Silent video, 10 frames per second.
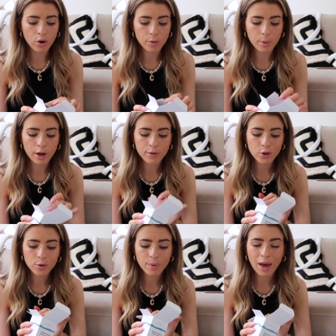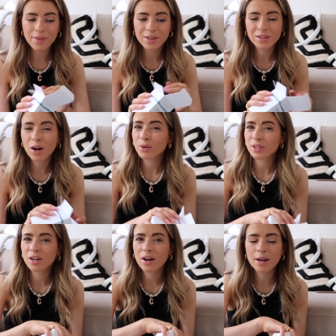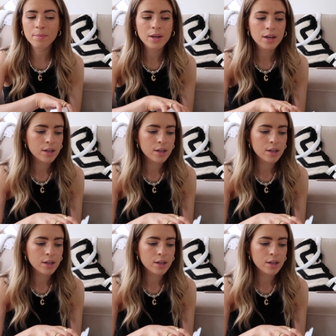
on a perfume at this current time.